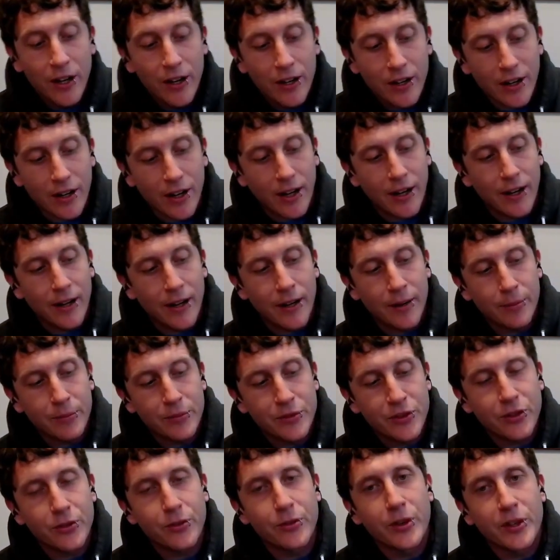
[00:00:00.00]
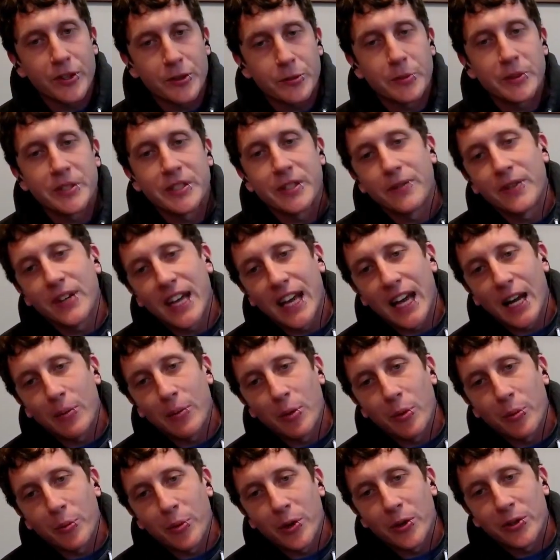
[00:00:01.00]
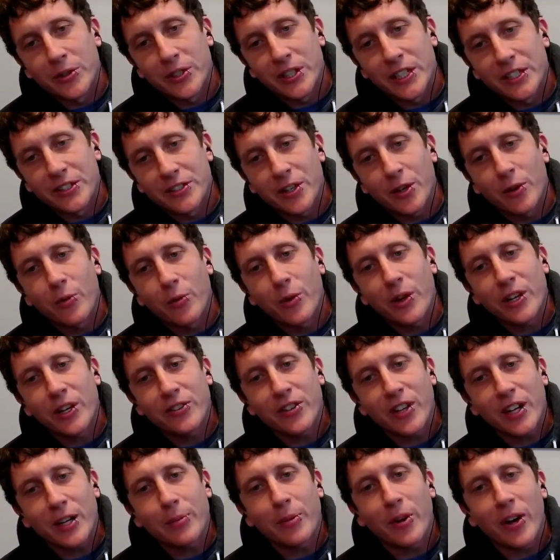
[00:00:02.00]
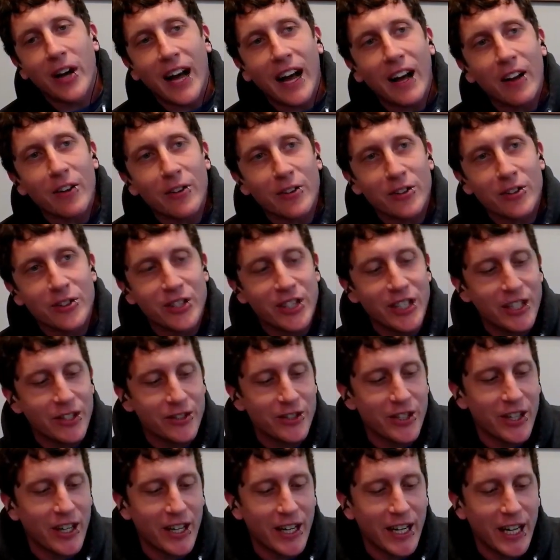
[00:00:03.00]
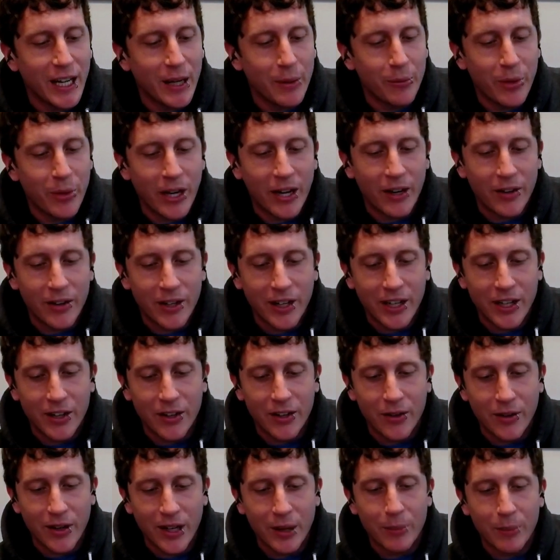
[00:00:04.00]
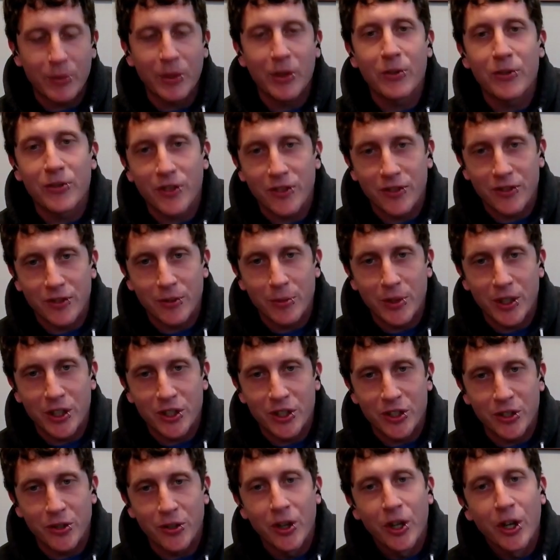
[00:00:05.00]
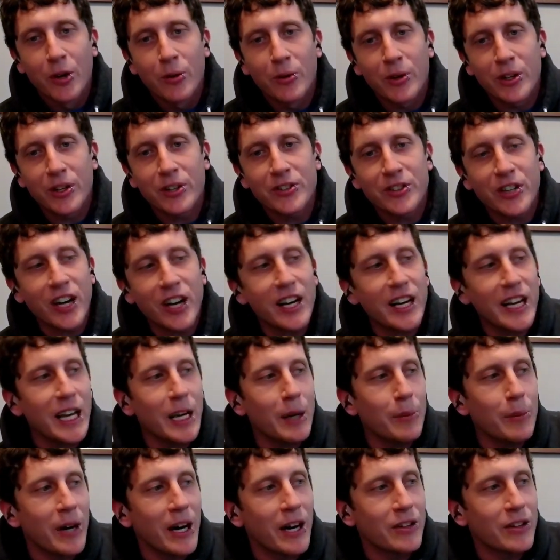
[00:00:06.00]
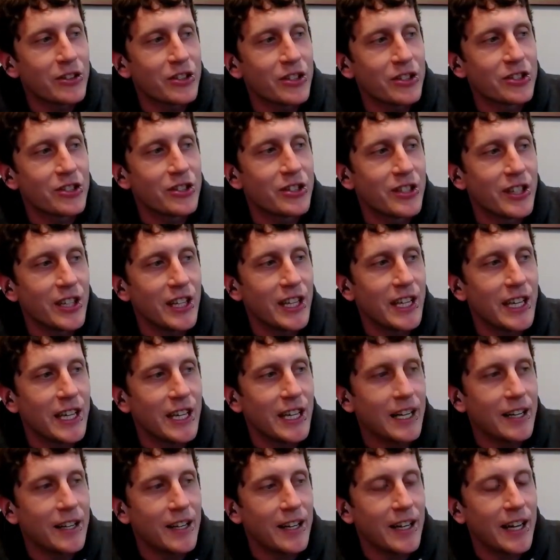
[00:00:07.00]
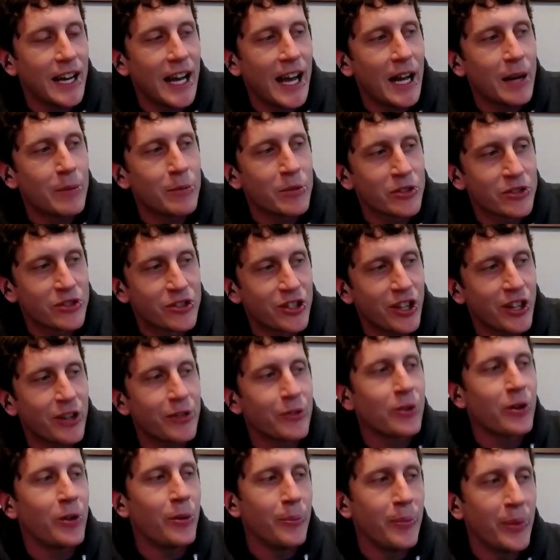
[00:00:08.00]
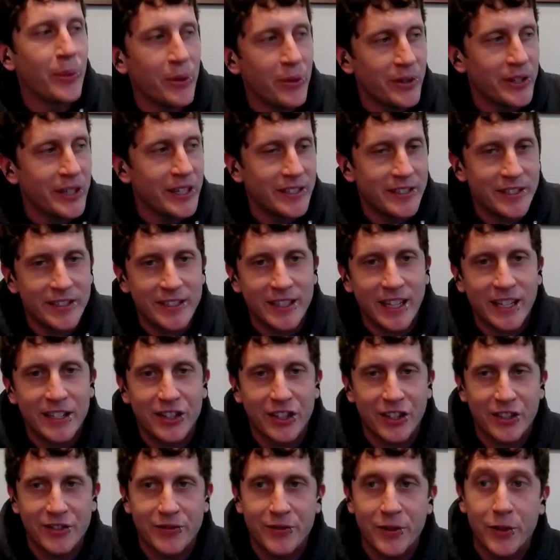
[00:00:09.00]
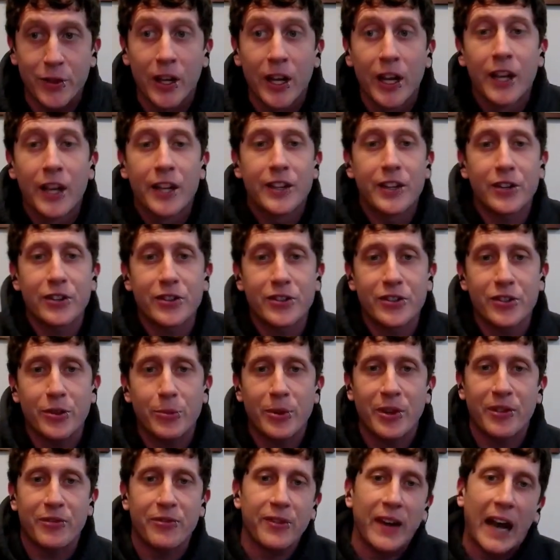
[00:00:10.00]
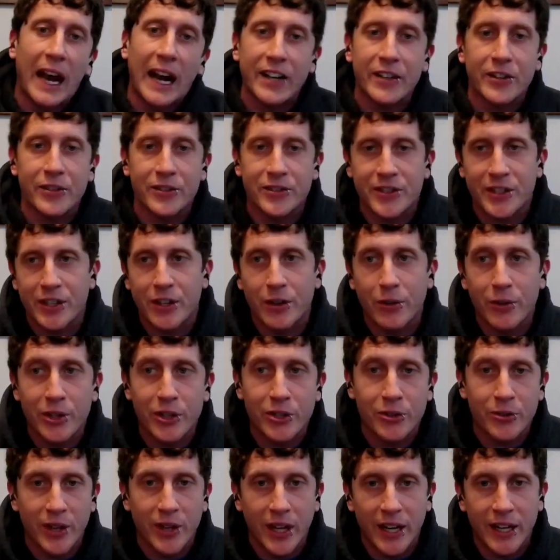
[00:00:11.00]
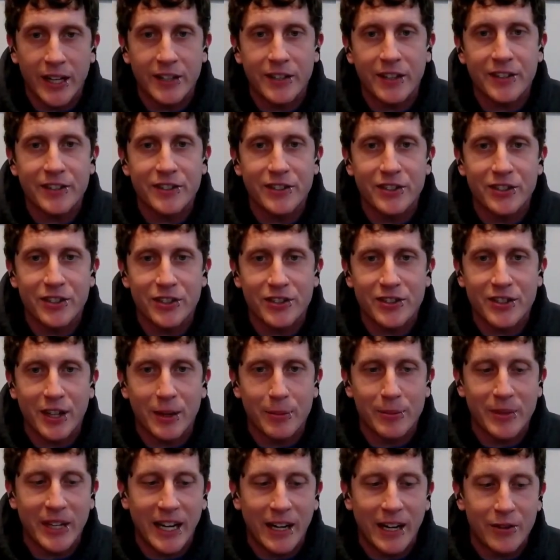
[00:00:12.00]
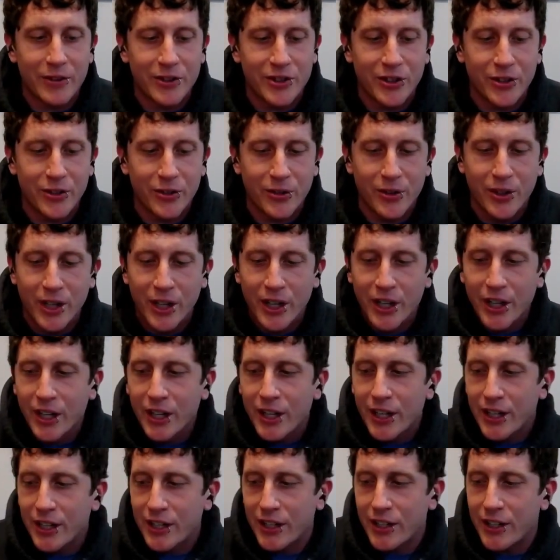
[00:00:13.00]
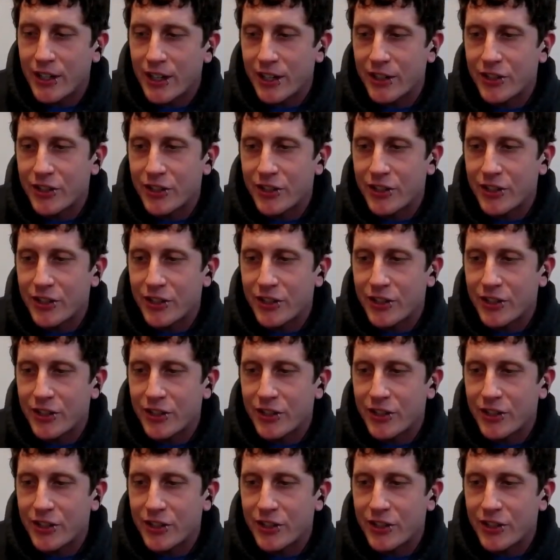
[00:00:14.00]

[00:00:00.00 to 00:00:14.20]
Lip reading: to a specific animal protein. So when you're talking about allergy, you're talking about, you know, an immune system issue. When you're talking about just an animal's general ability to digest food, there are so many factors that go into it. It doesn't just come down to a